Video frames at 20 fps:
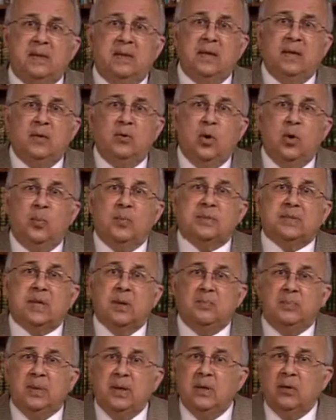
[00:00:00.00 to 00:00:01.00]
the enormous
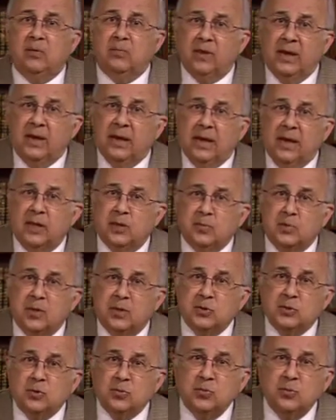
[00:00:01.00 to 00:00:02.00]
appeal of Layla and
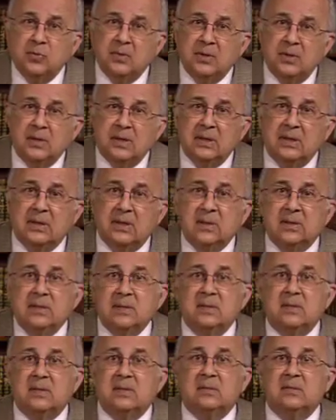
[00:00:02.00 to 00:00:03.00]
Majnun, it
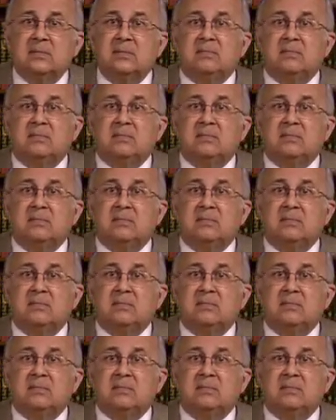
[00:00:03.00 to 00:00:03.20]
is,